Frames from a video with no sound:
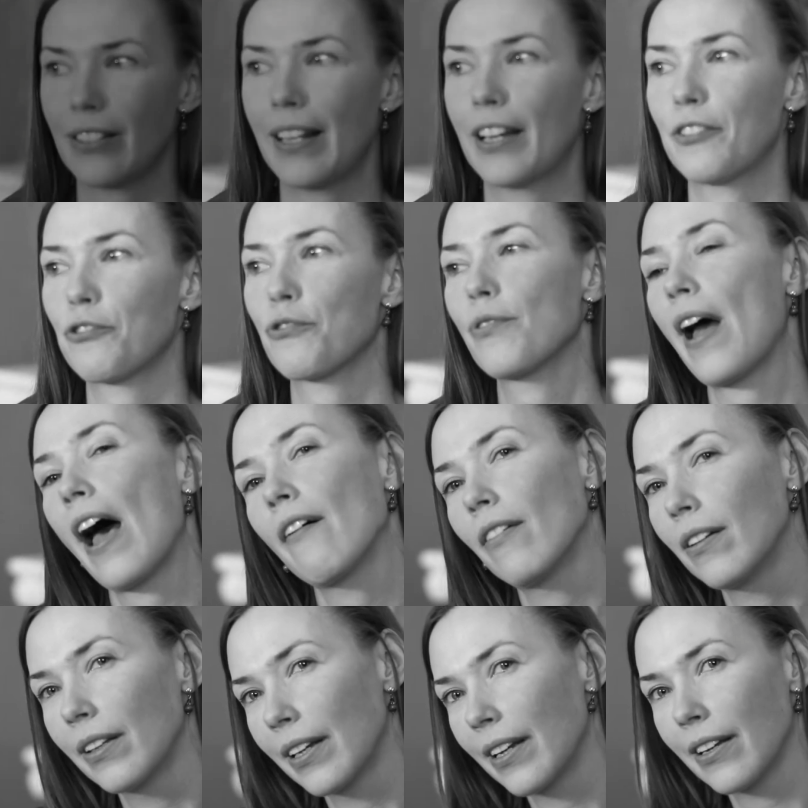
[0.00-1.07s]
like
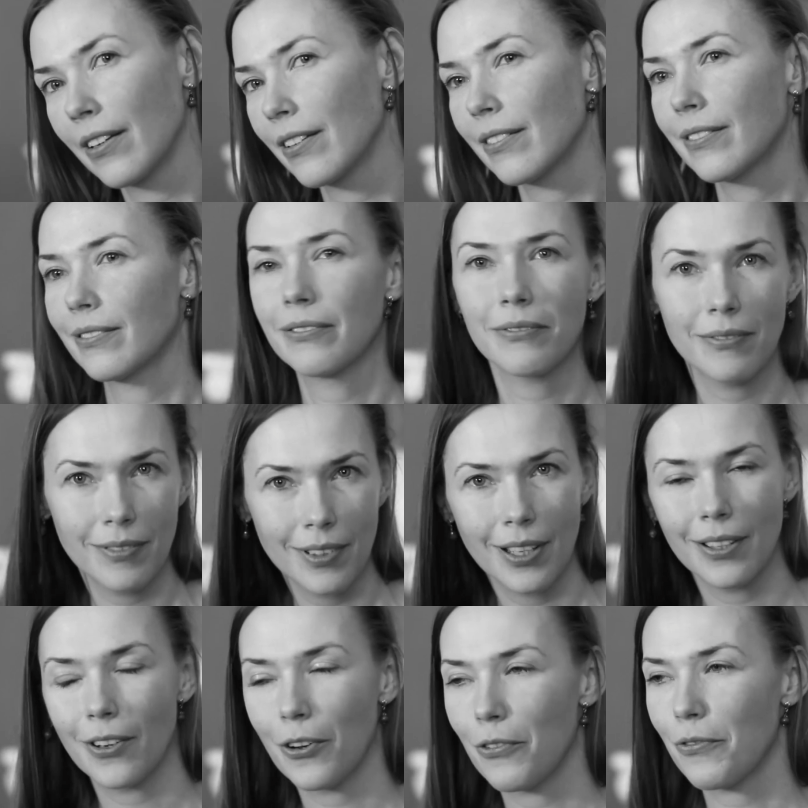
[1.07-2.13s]
traveling, you
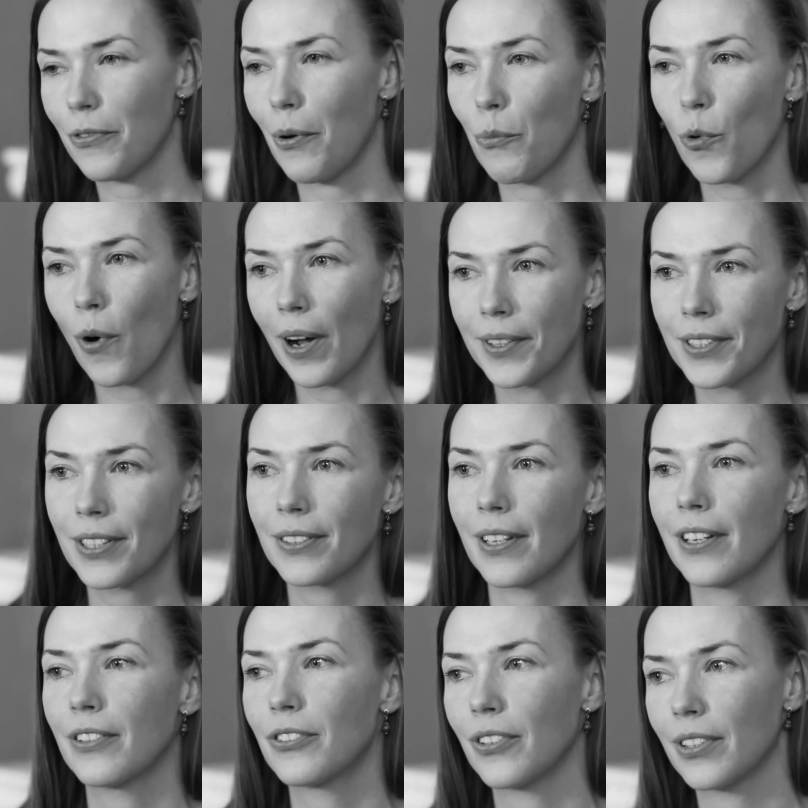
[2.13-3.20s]
know, from one
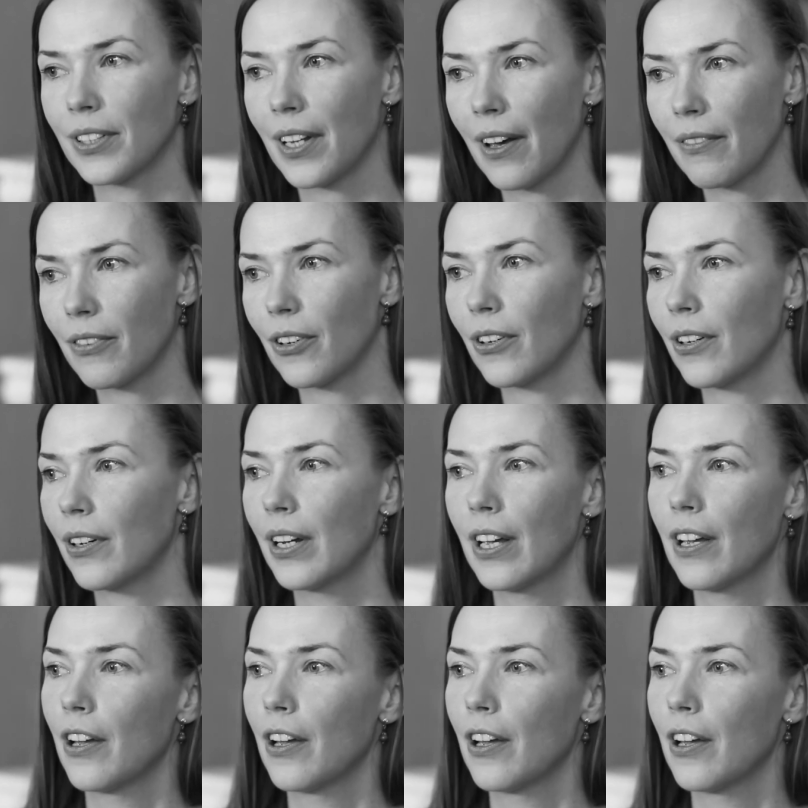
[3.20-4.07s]
state to another,